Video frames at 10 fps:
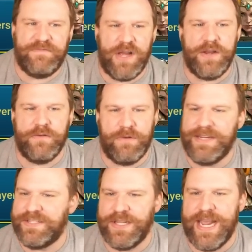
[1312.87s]
done
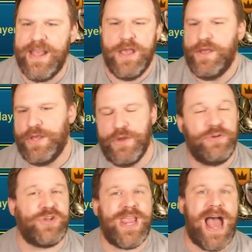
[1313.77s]
recently,
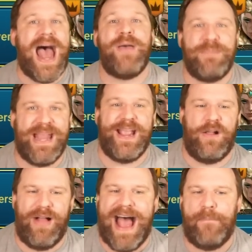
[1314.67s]
usually I'm getting
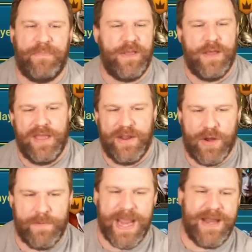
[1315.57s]
clapped. You know
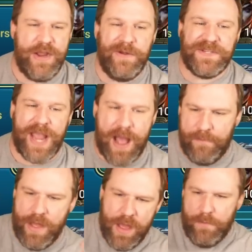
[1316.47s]
what I mean? Usually
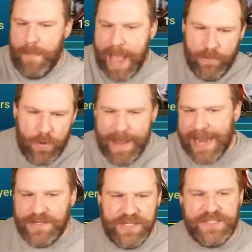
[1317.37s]
I'm
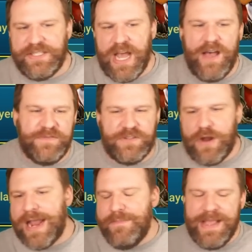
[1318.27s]
micromanaging stuff to
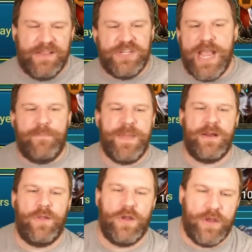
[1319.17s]
try to make the
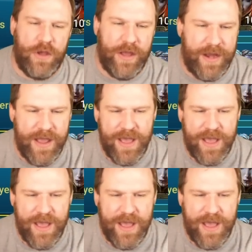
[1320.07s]
champion look good,